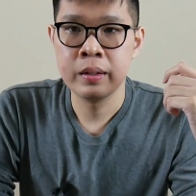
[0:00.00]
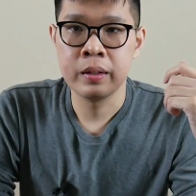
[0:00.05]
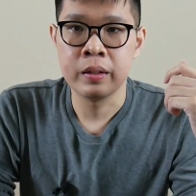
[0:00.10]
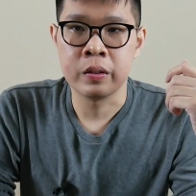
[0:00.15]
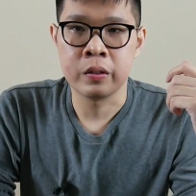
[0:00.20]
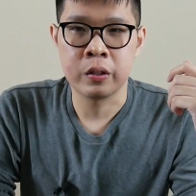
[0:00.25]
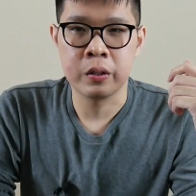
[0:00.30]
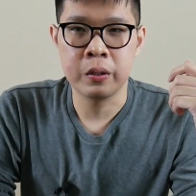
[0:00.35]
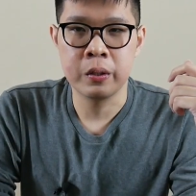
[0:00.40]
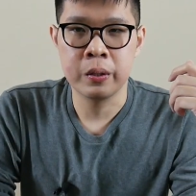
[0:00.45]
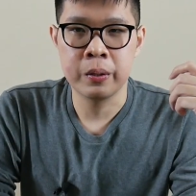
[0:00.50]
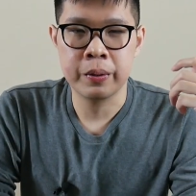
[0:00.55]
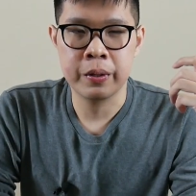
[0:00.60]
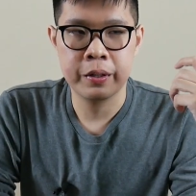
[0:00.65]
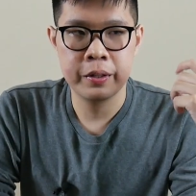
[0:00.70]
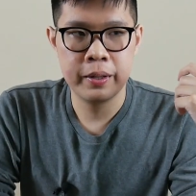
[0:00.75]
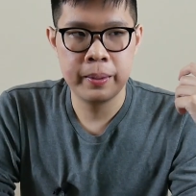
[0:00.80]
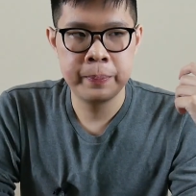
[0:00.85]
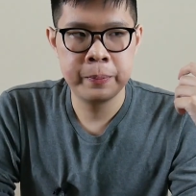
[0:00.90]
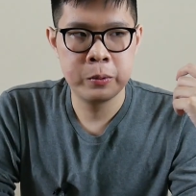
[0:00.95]
So your
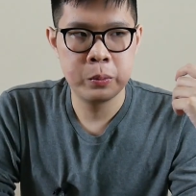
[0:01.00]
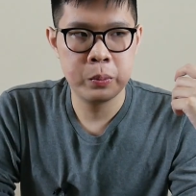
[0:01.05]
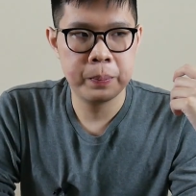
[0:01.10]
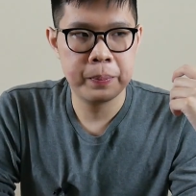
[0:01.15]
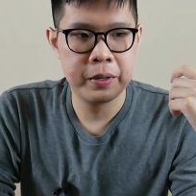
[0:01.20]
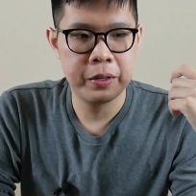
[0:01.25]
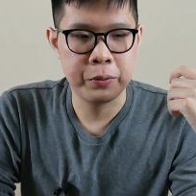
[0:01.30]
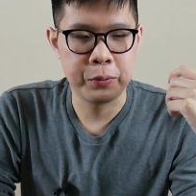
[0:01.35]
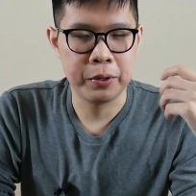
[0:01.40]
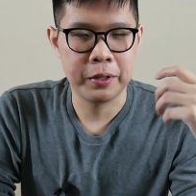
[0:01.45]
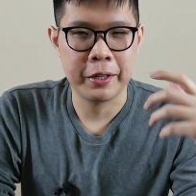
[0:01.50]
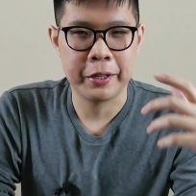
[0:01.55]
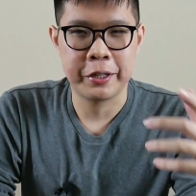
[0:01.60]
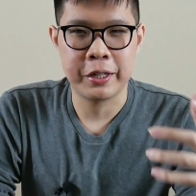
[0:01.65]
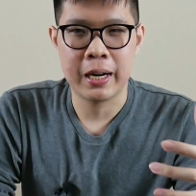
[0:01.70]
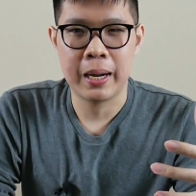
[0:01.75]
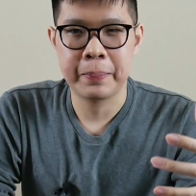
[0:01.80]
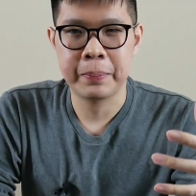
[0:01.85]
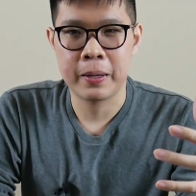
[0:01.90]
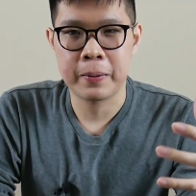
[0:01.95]
lips will be really
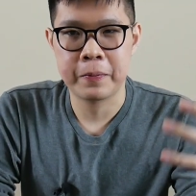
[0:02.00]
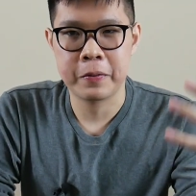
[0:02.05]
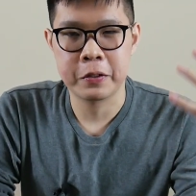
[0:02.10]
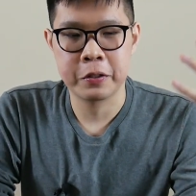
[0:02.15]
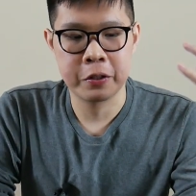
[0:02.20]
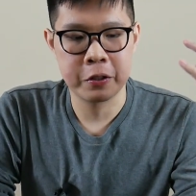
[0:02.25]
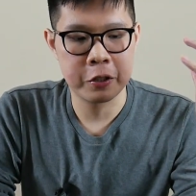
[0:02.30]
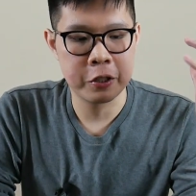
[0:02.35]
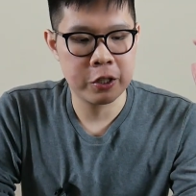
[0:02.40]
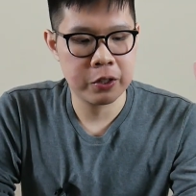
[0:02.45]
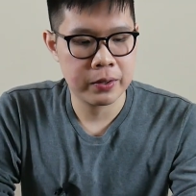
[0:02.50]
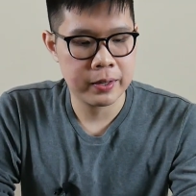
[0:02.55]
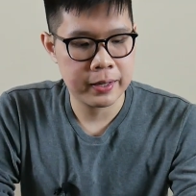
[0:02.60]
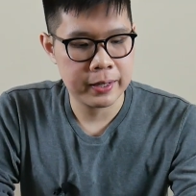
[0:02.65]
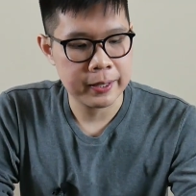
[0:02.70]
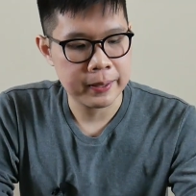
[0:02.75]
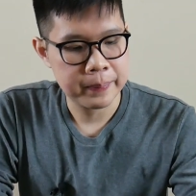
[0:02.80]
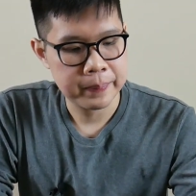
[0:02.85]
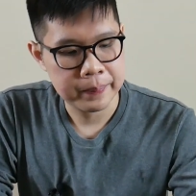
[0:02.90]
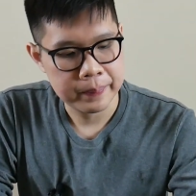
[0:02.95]
chapped after
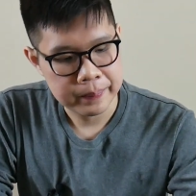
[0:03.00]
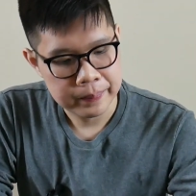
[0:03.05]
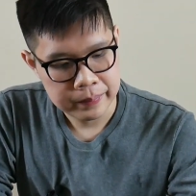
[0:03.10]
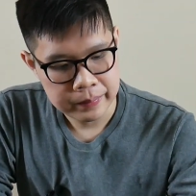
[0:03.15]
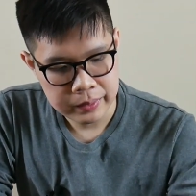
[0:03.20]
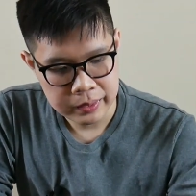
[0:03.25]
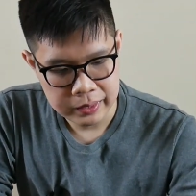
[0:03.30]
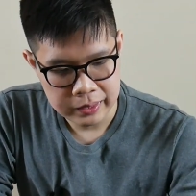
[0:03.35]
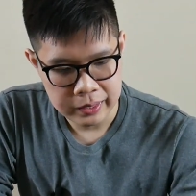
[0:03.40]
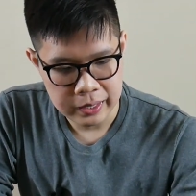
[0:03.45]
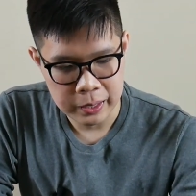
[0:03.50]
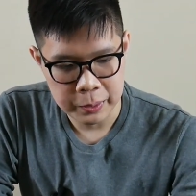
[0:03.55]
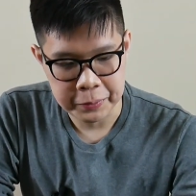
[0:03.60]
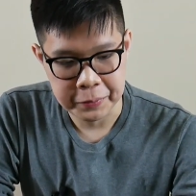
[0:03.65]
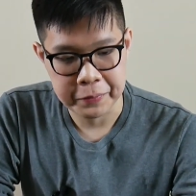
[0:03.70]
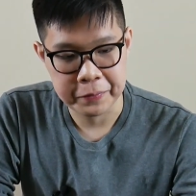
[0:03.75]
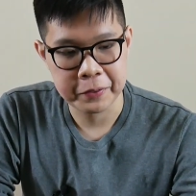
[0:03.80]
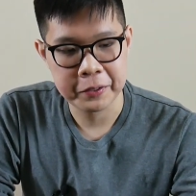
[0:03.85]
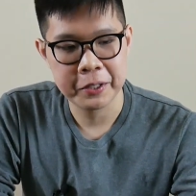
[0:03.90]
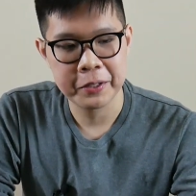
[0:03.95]
surgery. I
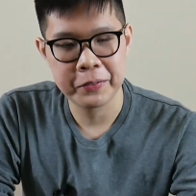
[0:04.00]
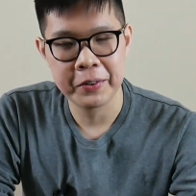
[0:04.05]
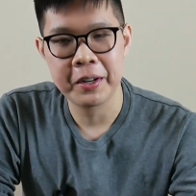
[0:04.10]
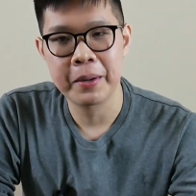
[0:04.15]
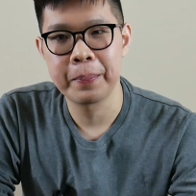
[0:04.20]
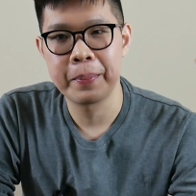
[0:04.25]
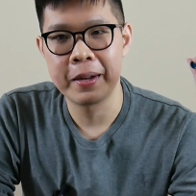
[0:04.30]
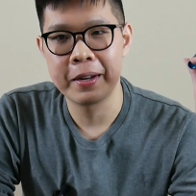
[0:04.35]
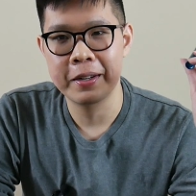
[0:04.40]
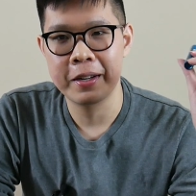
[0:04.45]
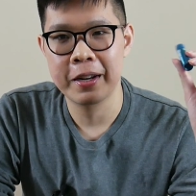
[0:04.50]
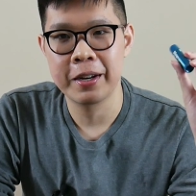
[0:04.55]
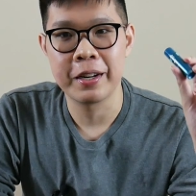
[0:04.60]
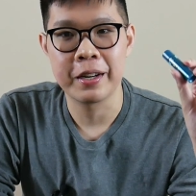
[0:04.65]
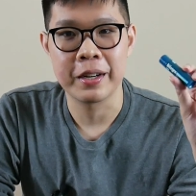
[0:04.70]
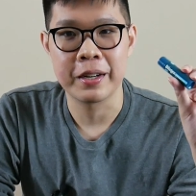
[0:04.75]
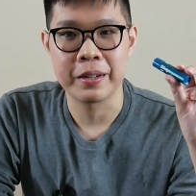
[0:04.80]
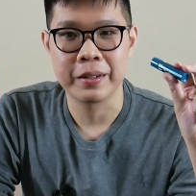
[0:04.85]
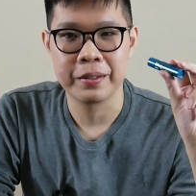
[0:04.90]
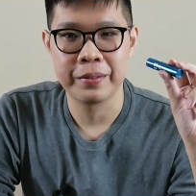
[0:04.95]
would really recommend
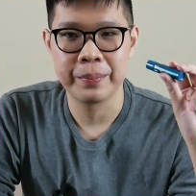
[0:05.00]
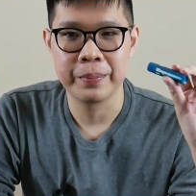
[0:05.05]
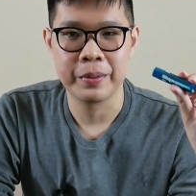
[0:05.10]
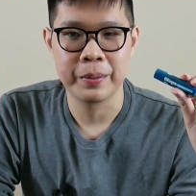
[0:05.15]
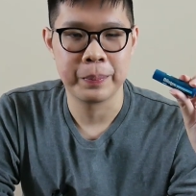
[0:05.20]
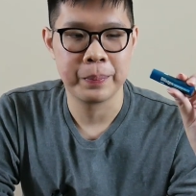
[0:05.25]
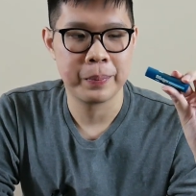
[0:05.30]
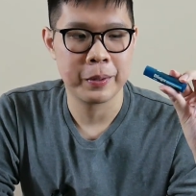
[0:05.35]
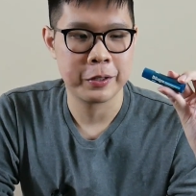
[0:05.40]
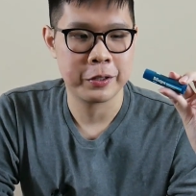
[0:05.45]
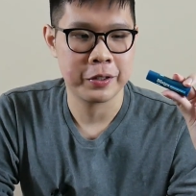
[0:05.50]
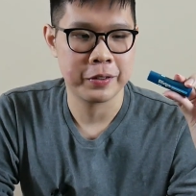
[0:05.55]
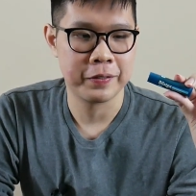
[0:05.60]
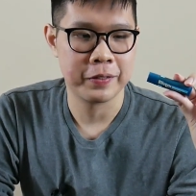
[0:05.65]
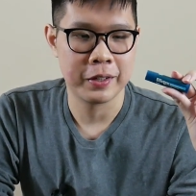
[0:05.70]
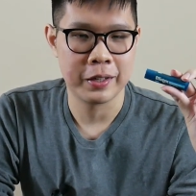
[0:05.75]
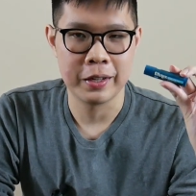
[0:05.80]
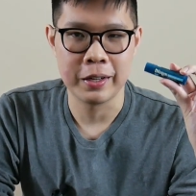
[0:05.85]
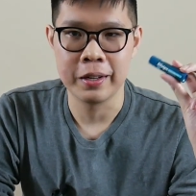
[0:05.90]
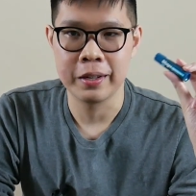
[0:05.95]
getting a bunch of
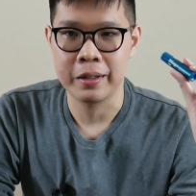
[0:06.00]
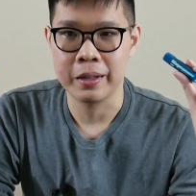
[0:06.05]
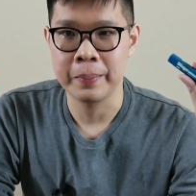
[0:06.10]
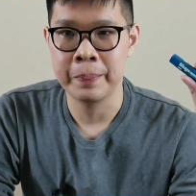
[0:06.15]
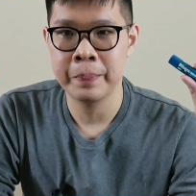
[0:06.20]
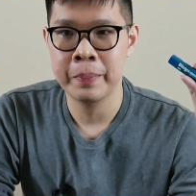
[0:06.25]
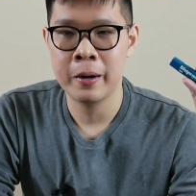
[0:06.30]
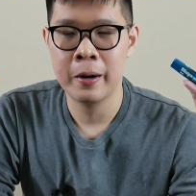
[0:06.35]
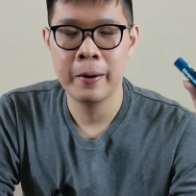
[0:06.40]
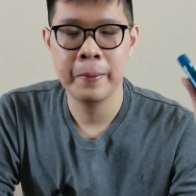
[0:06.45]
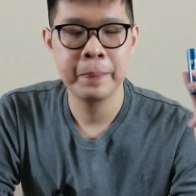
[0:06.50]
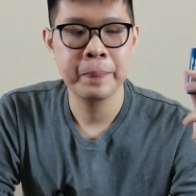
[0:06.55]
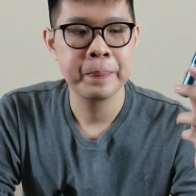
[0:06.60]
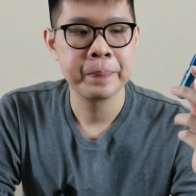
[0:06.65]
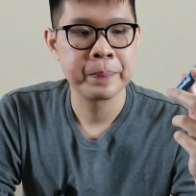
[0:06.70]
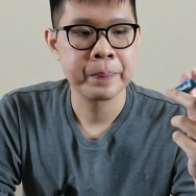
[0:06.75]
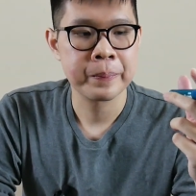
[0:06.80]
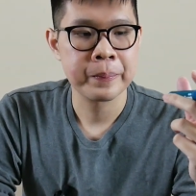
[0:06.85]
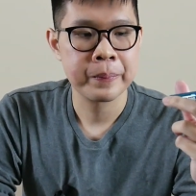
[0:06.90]
lip balm.